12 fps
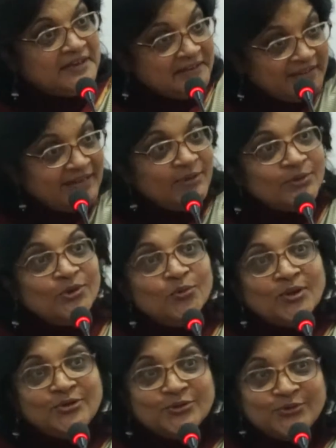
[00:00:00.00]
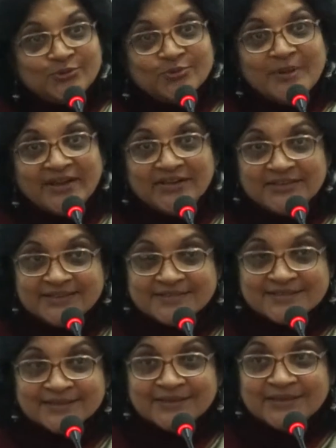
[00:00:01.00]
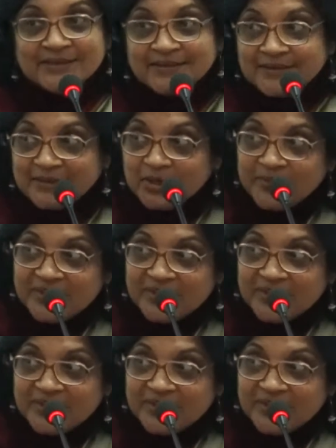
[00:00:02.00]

Then you know what your true merit is. A